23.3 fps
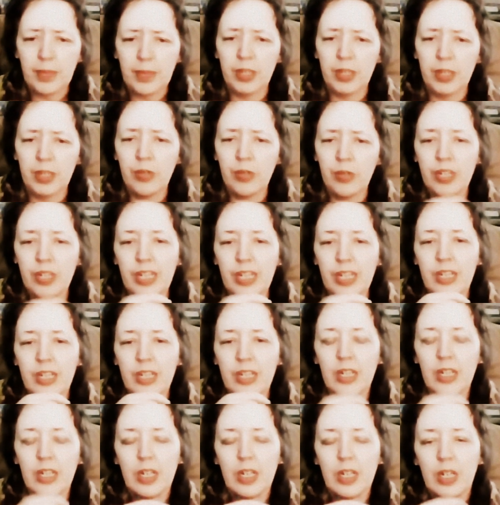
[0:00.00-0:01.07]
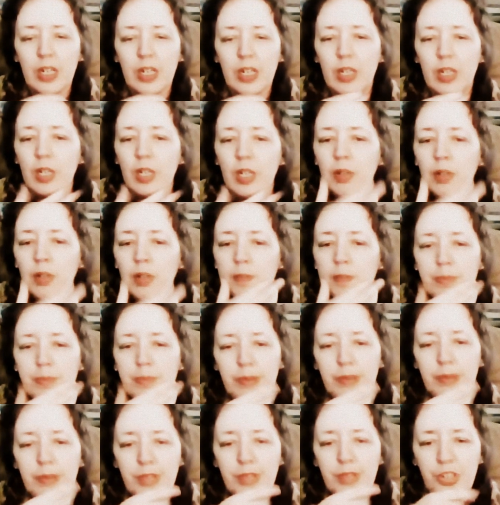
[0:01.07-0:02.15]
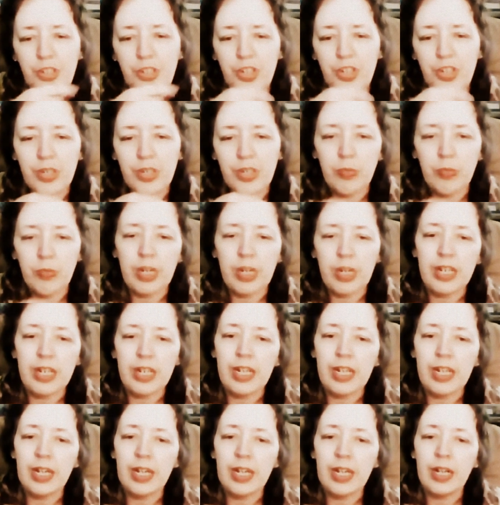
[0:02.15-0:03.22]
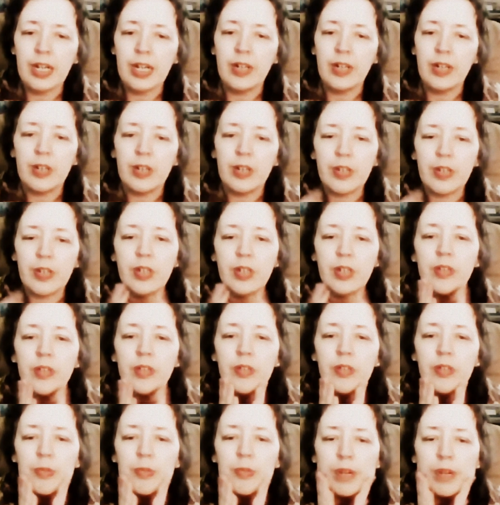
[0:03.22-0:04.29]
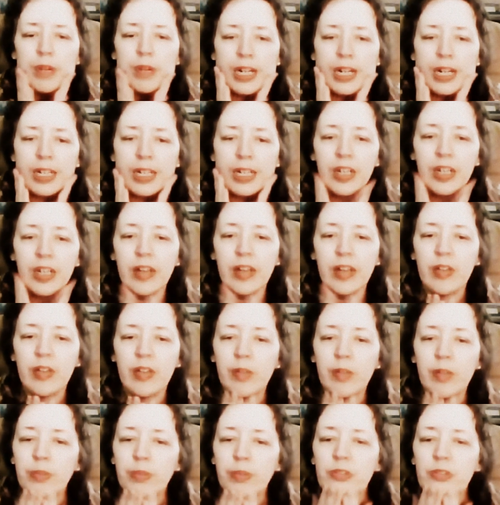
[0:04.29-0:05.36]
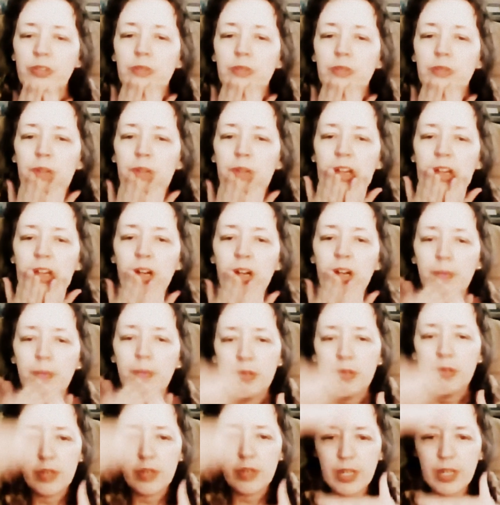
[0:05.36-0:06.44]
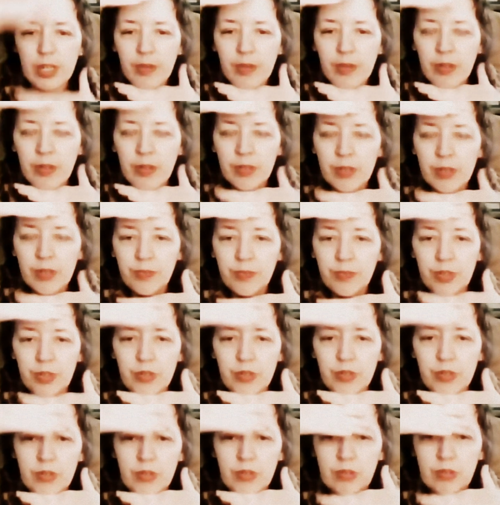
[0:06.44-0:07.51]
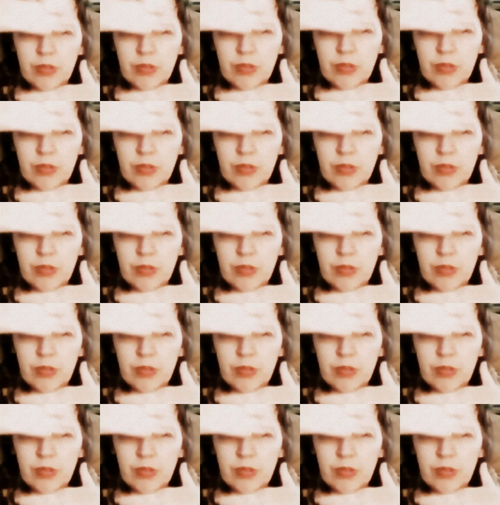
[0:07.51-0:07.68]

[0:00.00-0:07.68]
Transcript: You can pull the chin way down, you can sort of widen it, you can push it way up, you can have all the features sort of